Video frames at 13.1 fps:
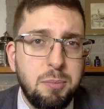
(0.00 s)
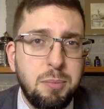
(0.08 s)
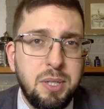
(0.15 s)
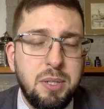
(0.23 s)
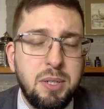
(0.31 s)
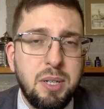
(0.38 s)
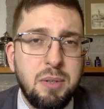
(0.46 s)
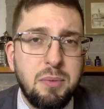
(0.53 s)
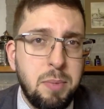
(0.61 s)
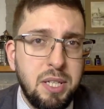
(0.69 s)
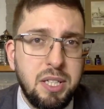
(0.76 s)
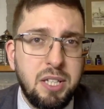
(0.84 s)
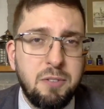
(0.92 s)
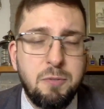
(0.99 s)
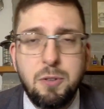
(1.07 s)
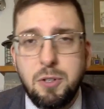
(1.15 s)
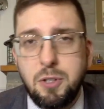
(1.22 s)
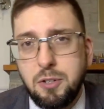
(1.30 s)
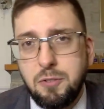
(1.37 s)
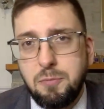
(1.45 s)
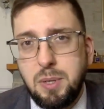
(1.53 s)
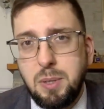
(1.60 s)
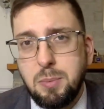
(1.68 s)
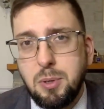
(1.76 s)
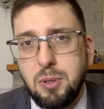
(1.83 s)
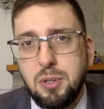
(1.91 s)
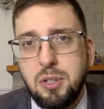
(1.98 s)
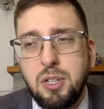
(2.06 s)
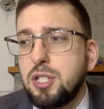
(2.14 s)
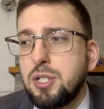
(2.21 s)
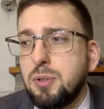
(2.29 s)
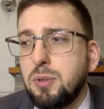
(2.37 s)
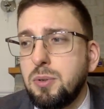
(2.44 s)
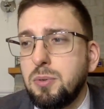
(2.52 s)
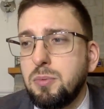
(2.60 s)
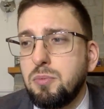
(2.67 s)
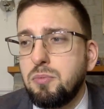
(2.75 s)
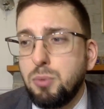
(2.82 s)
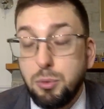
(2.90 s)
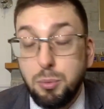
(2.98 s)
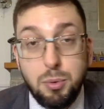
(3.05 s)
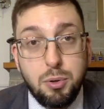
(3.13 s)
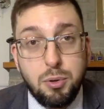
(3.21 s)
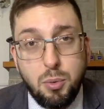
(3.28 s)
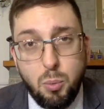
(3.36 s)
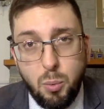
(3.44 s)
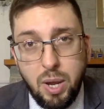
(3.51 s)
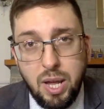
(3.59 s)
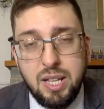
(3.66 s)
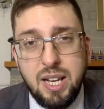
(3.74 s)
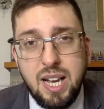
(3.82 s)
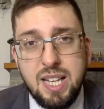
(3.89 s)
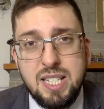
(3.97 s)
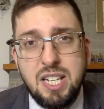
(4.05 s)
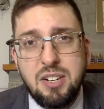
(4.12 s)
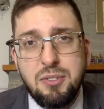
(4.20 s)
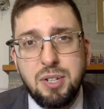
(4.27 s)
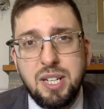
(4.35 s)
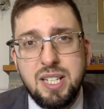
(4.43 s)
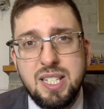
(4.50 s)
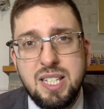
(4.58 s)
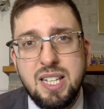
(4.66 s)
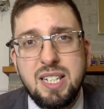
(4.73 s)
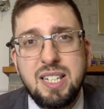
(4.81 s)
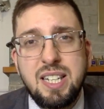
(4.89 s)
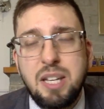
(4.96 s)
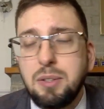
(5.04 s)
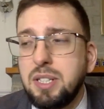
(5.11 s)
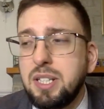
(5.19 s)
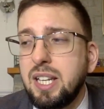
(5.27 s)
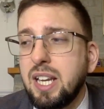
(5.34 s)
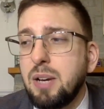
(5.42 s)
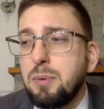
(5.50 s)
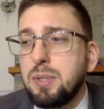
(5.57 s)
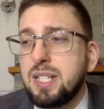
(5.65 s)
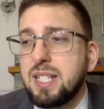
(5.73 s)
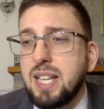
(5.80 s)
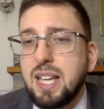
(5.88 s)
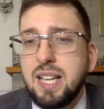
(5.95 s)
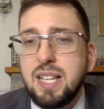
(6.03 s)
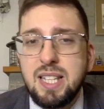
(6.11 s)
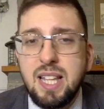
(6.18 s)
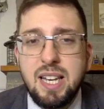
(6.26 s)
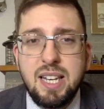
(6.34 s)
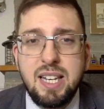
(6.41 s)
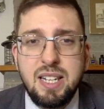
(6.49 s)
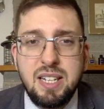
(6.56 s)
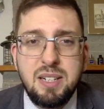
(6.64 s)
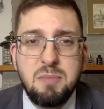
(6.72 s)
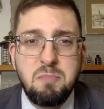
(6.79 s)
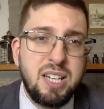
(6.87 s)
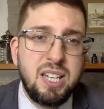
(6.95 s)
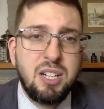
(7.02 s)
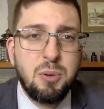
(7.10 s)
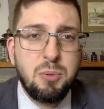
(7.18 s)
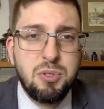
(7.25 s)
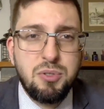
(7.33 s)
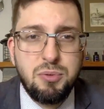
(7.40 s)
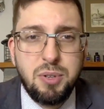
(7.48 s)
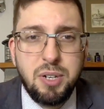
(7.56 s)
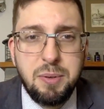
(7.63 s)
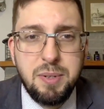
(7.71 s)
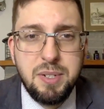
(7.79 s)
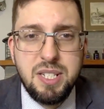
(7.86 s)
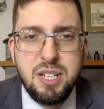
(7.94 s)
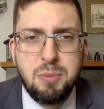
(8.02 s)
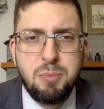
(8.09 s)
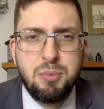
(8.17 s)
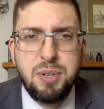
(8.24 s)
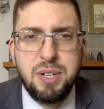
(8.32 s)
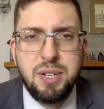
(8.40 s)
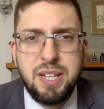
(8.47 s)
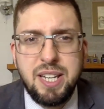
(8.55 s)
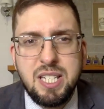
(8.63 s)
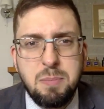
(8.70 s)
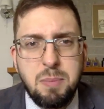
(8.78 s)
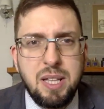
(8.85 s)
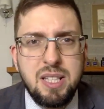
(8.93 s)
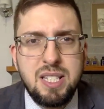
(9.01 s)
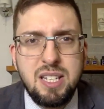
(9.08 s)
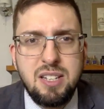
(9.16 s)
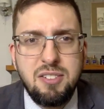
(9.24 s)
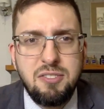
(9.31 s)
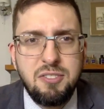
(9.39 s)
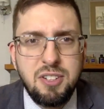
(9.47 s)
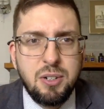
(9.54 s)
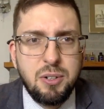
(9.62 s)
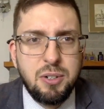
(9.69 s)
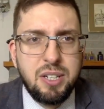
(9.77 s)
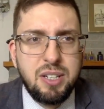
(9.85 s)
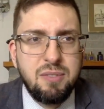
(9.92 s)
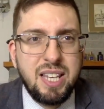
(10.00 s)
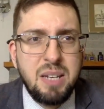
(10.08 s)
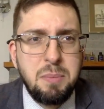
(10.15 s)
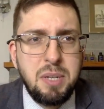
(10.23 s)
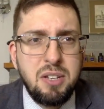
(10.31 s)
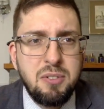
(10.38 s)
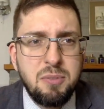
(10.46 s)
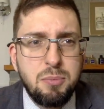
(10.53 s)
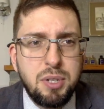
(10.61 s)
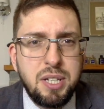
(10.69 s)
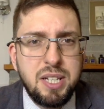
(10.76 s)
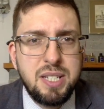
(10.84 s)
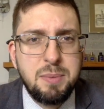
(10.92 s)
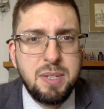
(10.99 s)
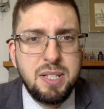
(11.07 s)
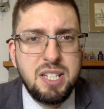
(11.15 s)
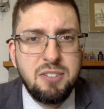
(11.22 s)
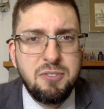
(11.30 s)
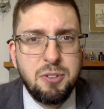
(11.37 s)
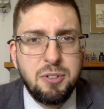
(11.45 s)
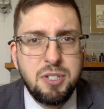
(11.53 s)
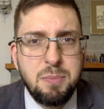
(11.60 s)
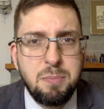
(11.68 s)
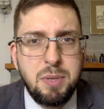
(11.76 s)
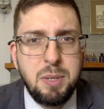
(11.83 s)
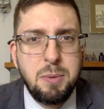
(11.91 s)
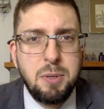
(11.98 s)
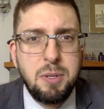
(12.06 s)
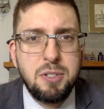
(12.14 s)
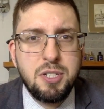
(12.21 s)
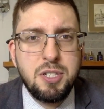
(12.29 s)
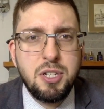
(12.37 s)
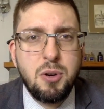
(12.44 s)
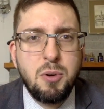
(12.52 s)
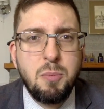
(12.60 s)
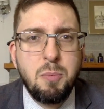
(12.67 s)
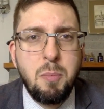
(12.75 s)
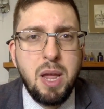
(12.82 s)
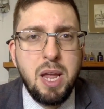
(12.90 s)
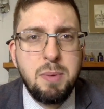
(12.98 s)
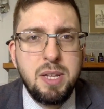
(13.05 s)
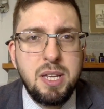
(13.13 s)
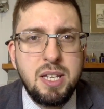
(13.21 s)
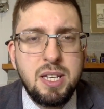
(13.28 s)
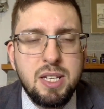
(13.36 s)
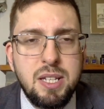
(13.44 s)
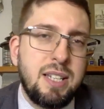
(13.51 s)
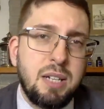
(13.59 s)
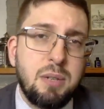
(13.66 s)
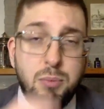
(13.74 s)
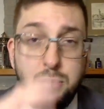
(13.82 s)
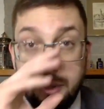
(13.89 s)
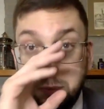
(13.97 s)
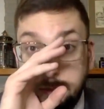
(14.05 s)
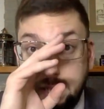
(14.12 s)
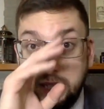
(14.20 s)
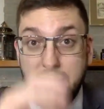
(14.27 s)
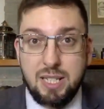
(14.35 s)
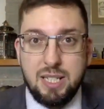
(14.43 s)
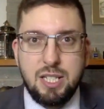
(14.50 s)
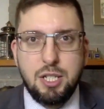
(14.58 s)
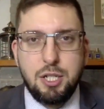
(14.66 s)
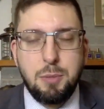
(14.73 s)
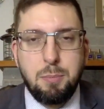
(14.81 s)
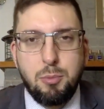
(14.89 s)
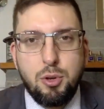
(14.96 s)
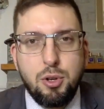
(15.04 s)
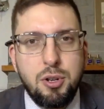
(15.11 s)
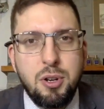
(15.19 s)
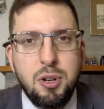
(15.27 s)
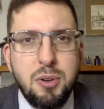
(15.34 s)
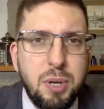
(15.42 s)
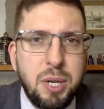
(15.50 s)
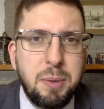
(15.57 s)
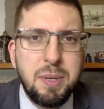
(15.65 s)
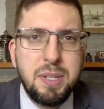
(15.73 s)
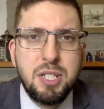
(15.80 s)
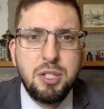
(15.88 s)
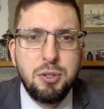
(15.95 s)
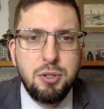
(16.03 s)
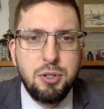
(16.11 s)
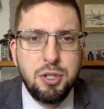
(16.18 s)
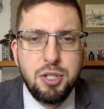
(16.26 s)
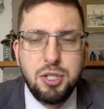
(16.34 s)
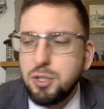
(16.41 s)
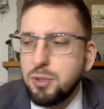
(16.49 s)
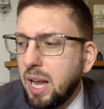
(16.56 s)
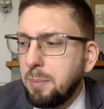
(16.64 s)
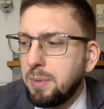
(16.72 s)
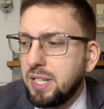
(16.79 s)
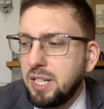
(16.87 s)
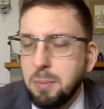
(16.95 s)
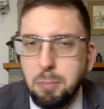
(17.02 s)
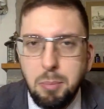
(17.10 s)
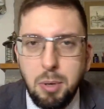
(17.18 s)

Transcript: will be appealing for a lot of people. So will work well as an everyday scent. The only thing I would say is that the, I think those fragrances are pretty expensive or can be pretty expensive for some people. So maybe that wouldn't be such a good fragrance to just empty a